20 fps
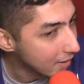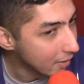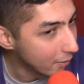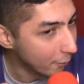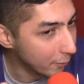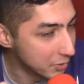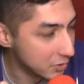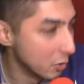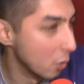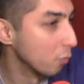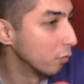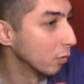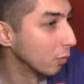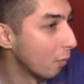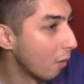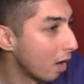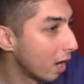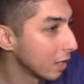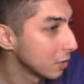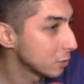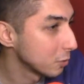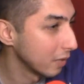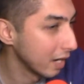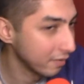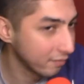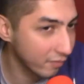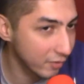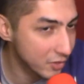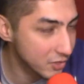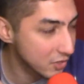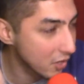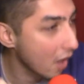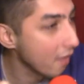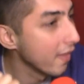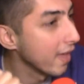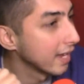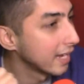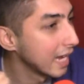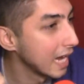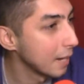was Overwatch. When I first saw
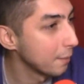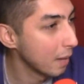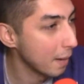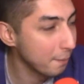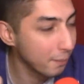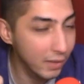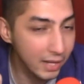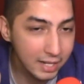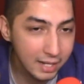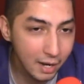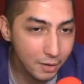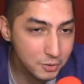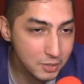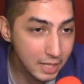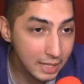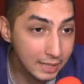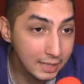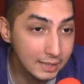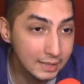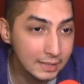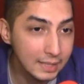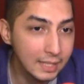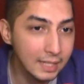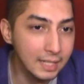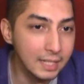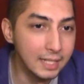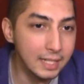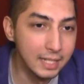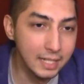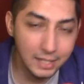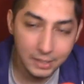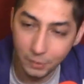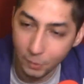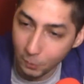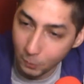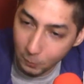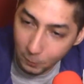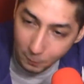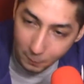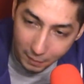that game and I played it, I was like,
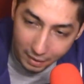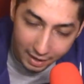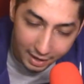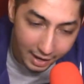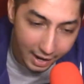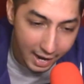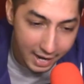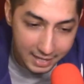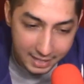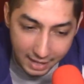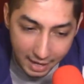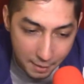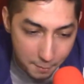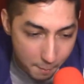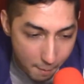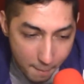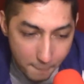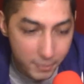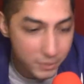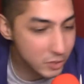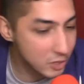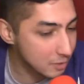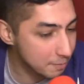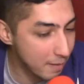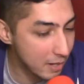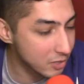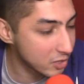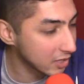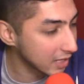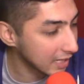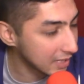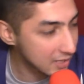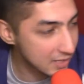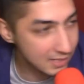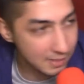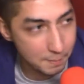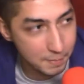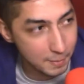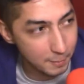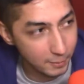I remember just mentioning it to
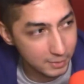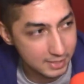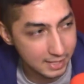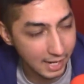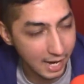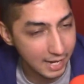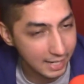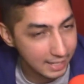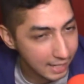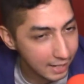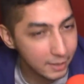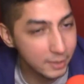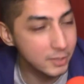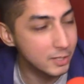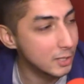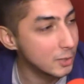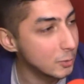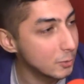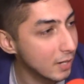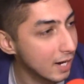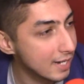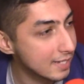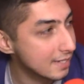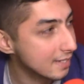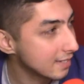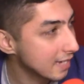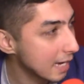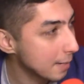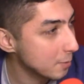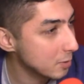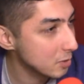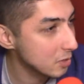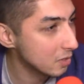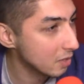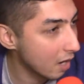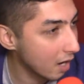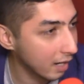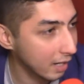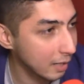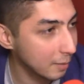some people. I was like, I guarantee you guys this game is
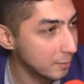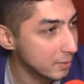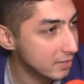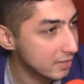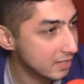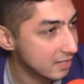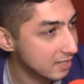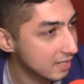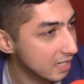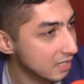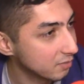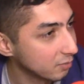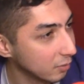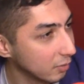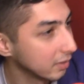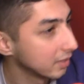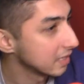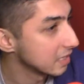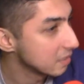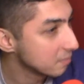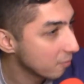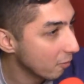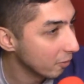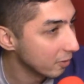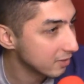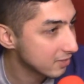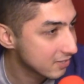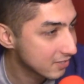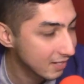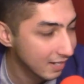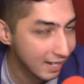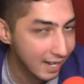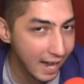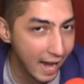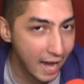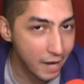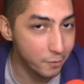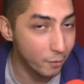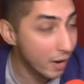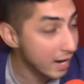not going to be successful in esports.
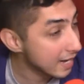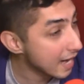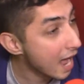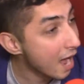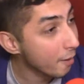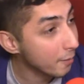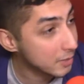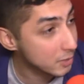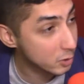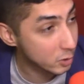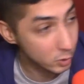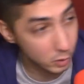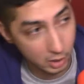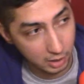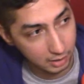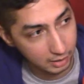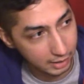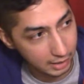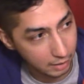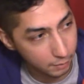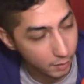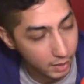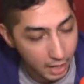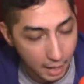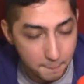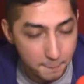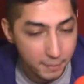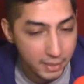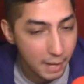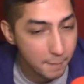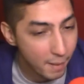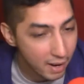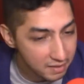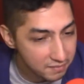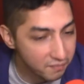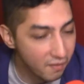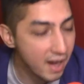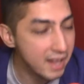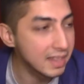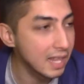And right now it's struggling. Like they might
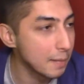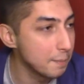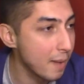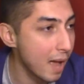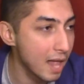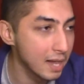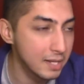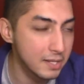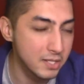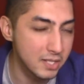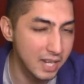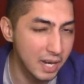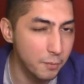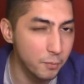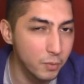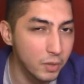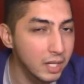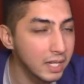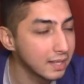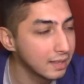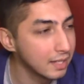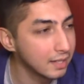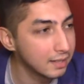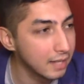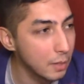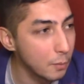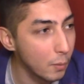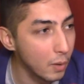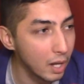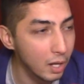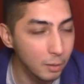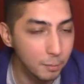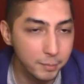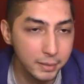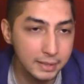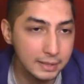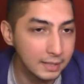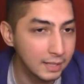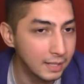find that balance, and I really think they will, but